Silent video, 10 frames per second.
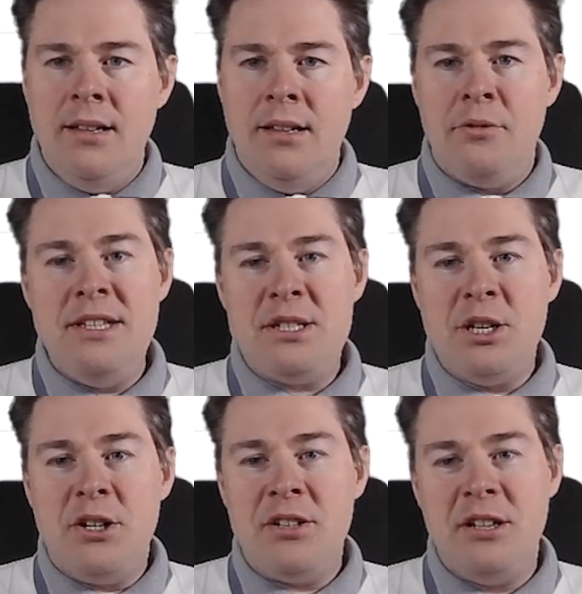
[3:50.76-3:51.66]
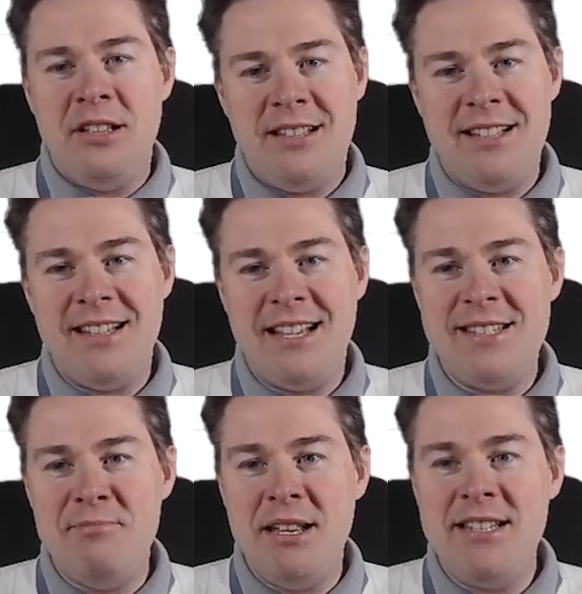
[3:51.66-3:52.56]
Restart,
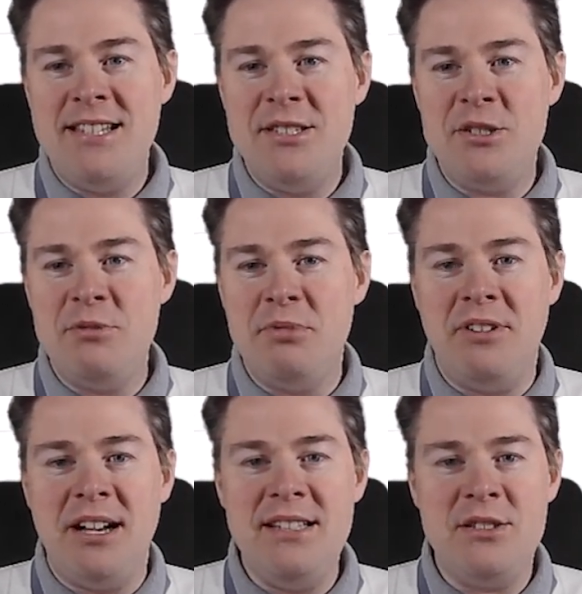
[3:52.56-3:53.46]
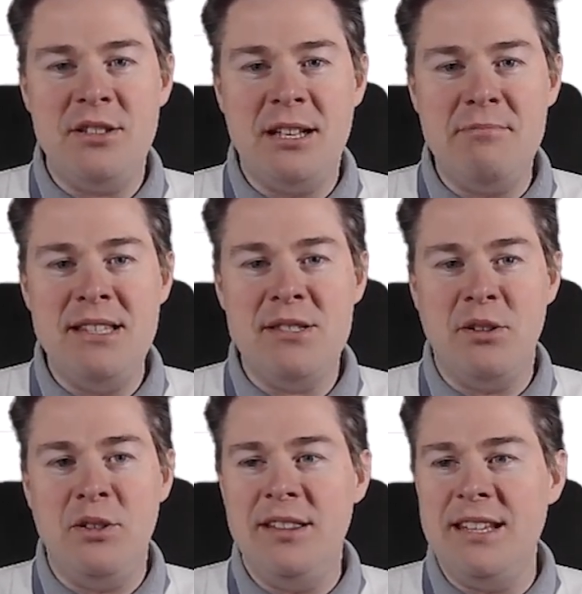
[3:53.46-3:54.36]
as mentioned, supervised. So that means
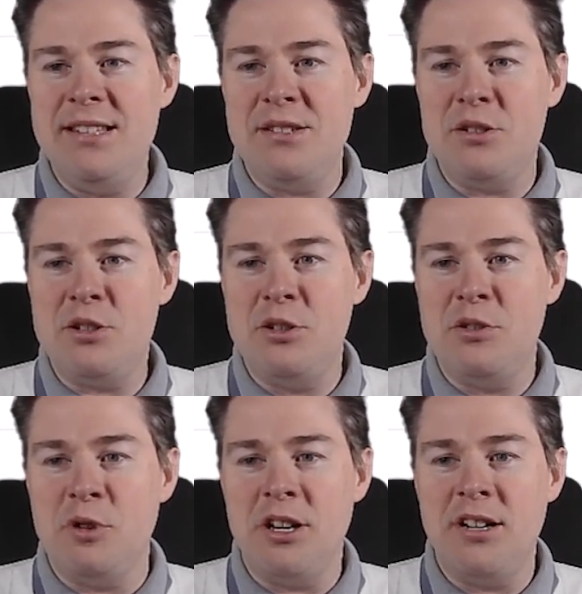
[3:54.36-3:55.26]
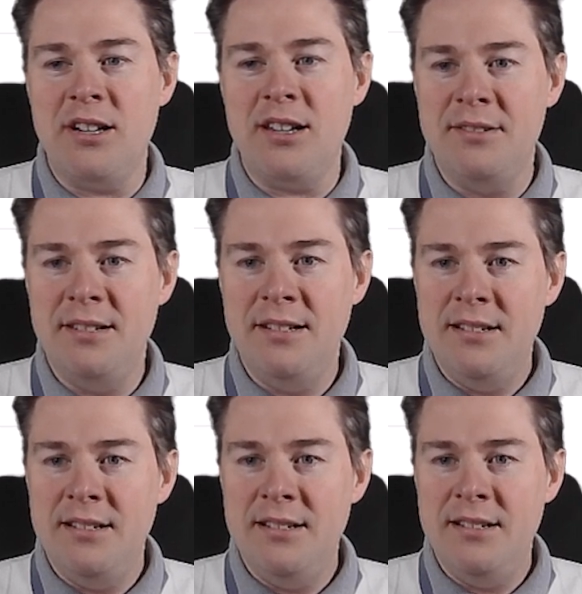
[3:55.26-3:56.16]
all this should work.
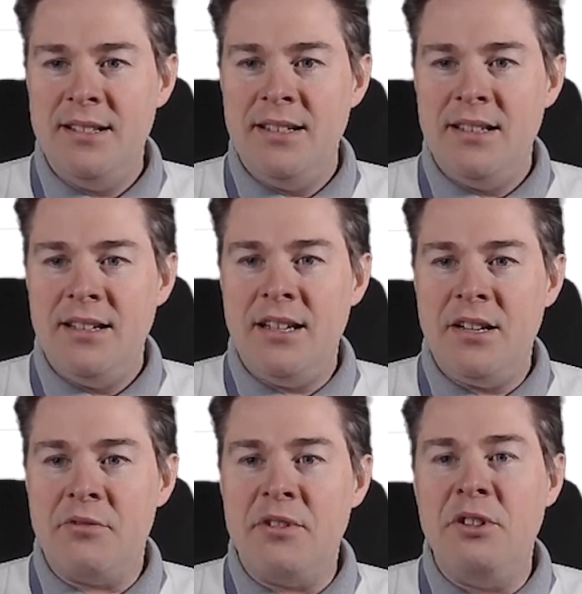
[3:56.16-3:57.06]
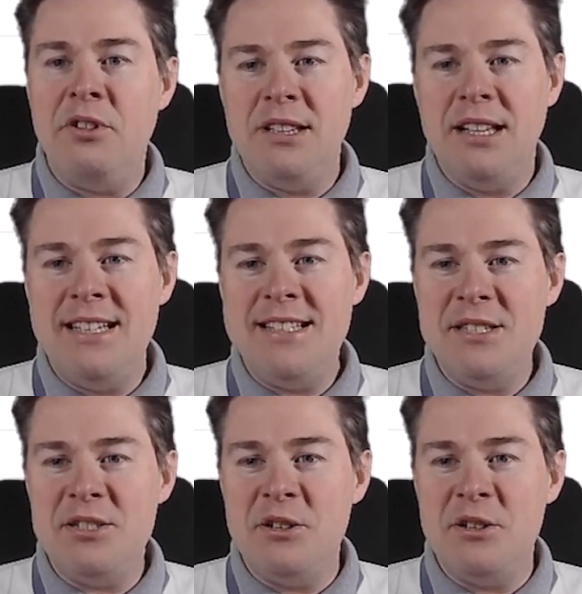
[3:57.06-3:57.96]
Revoke
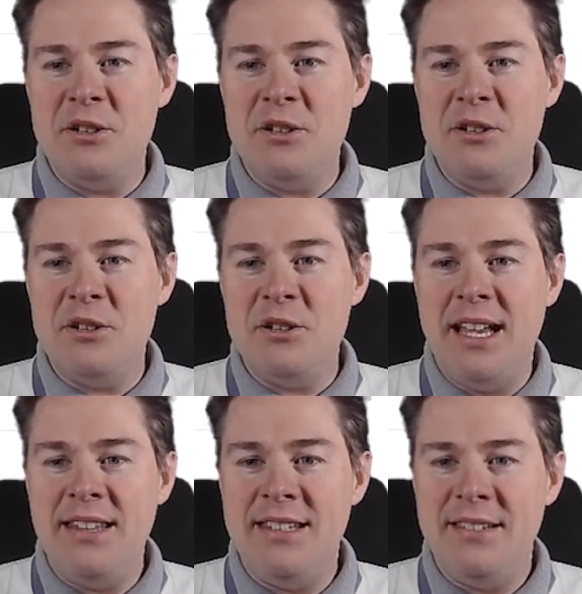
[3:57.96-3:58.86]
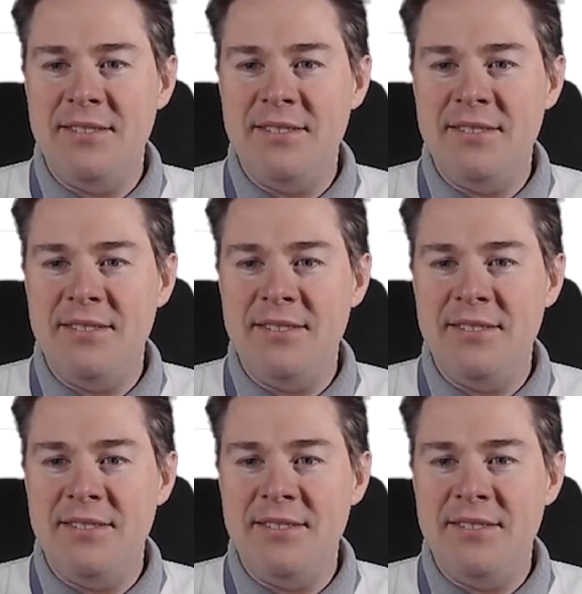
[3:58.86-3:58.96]
license, don't want to do that.